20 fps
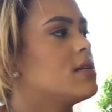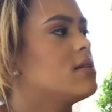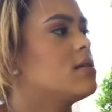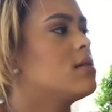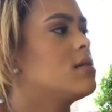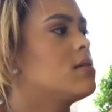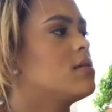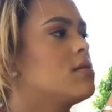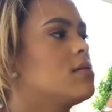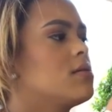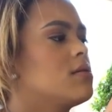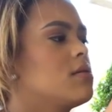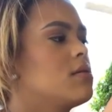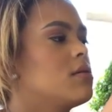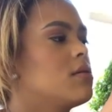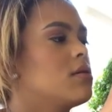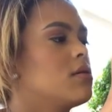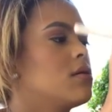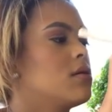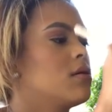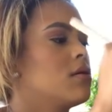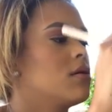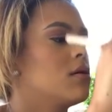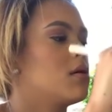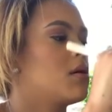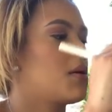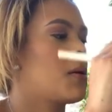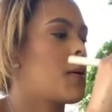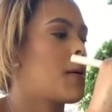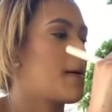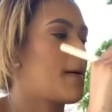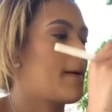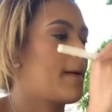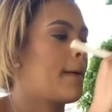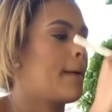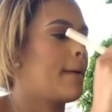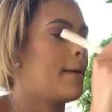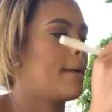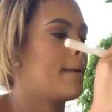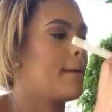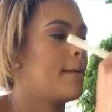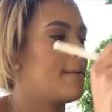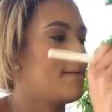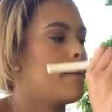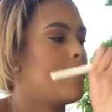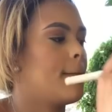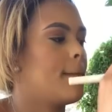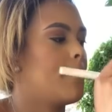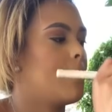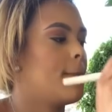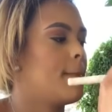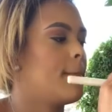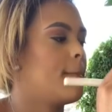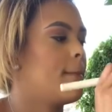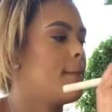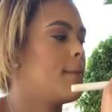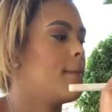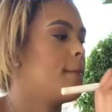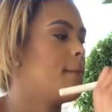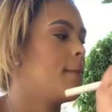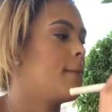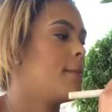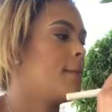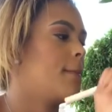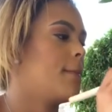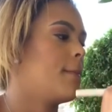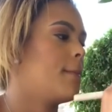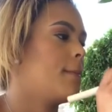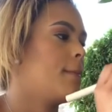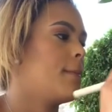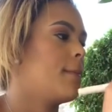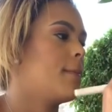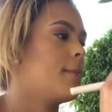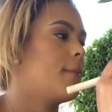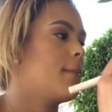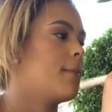No words are spoken by the person on screen.